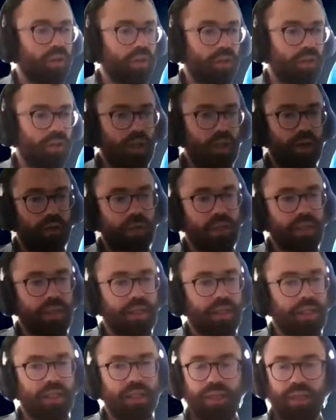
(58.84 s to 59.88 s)

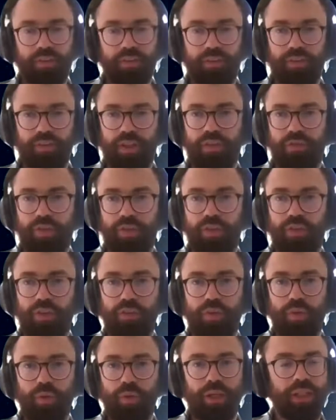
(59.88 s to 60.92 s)
really excite and infuse
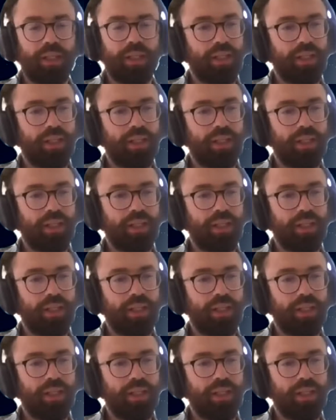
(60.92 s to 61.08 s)
everyone,